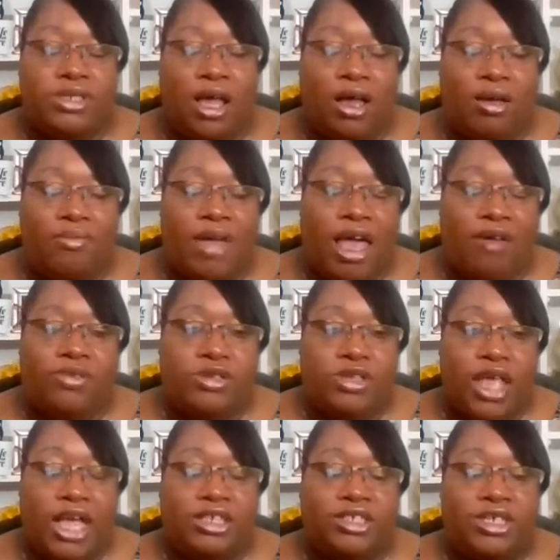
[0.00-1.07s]
I've
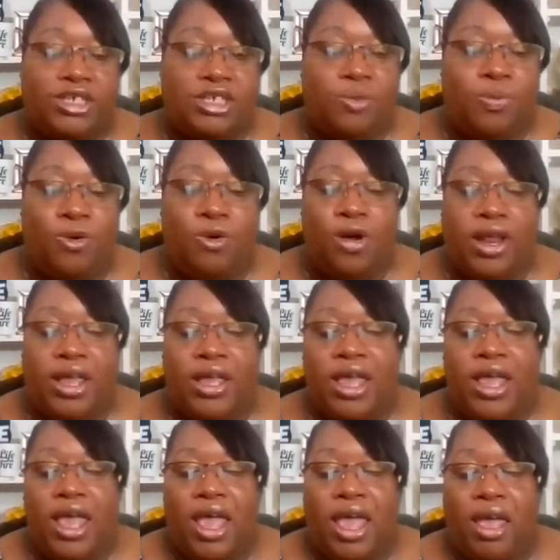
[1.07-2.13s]
actually supported
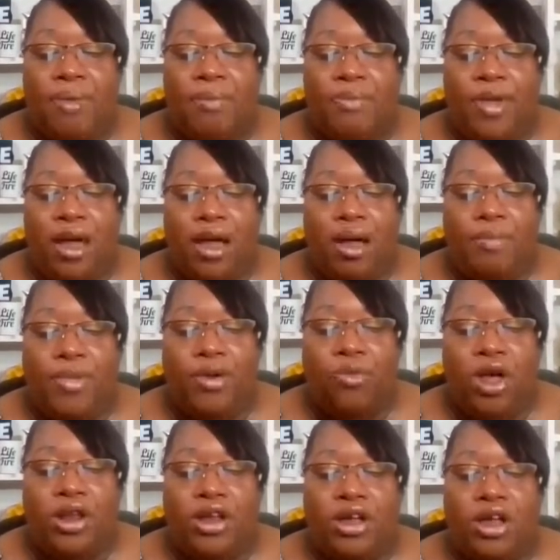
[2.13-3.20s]
and been
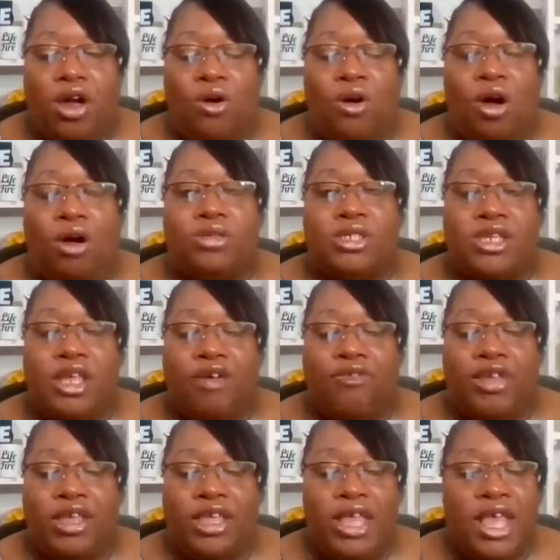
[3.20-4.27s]
one of the co-hosts
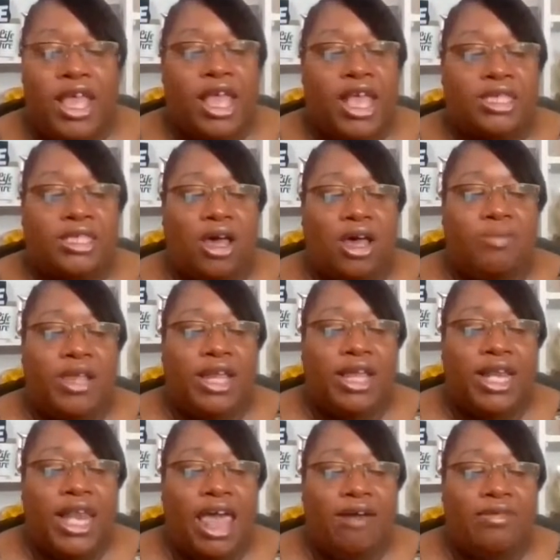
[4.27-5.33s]
of it. It's going to be
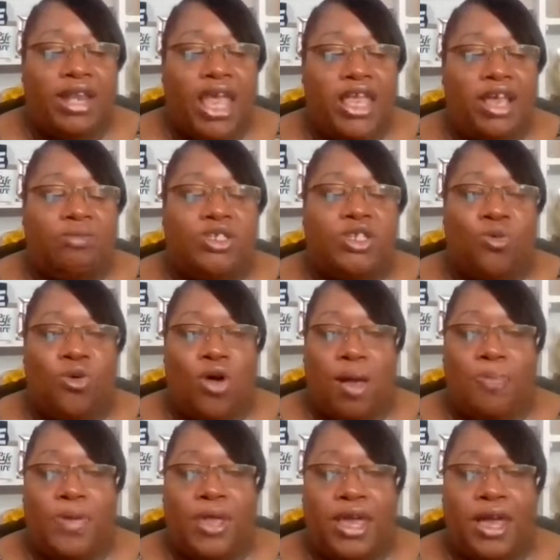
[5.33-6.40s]
11 a.m. to
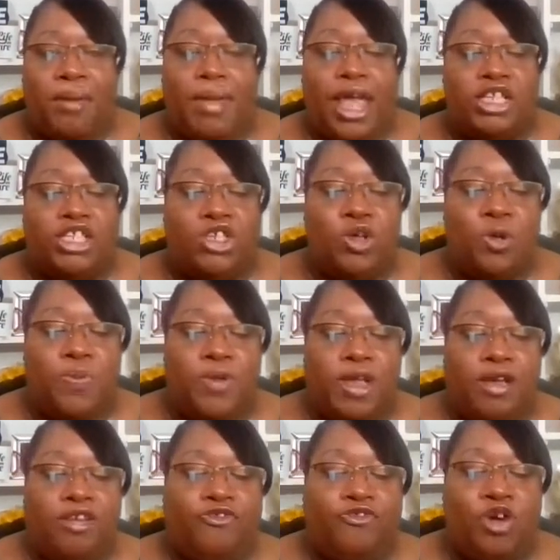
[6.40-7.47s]
1 p.m. and 2
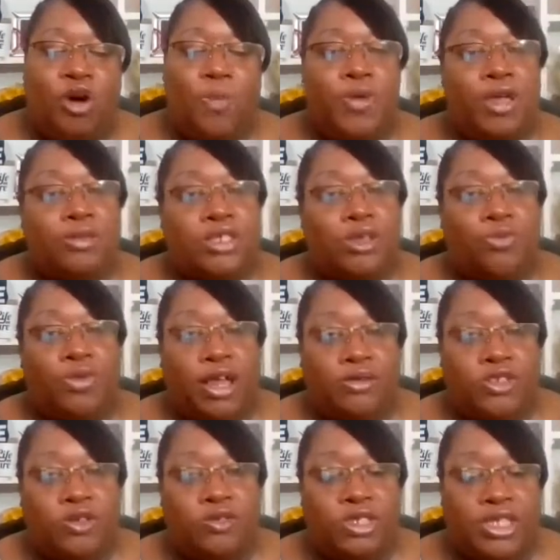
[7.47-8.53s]
p.m. to 4 p.m. So we
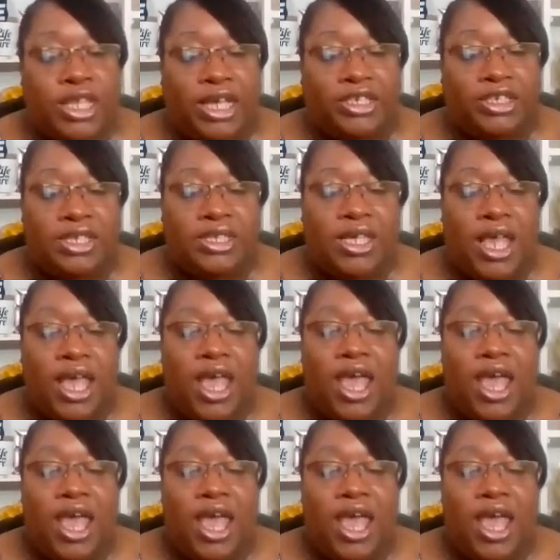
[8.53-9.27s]
have 2 sessions.